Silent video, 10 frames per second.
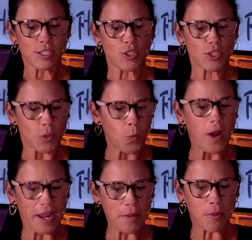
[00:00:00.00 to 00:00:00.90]
just the
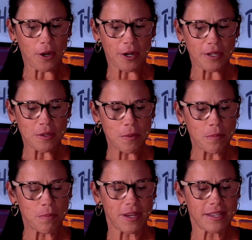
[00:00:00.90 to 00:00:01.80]
why part,
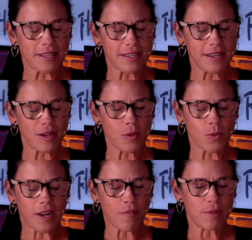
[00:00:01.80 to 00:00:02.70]
but
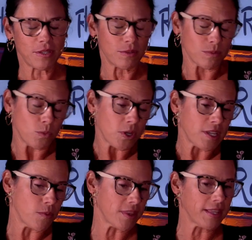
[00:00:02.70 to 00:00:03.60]
what I've been
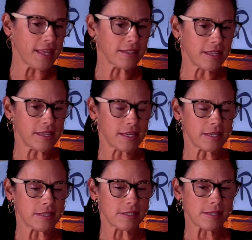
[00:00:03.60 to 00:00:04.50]
working with lately
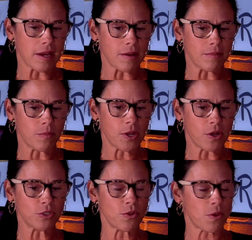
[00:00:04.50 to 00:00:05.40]
is we
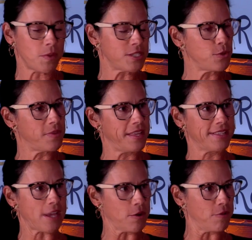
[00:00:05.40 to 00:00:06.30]
all know that we do
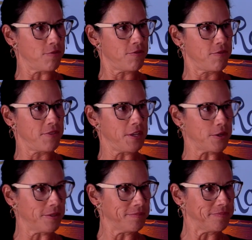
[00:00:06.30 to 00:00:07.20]
things out of fear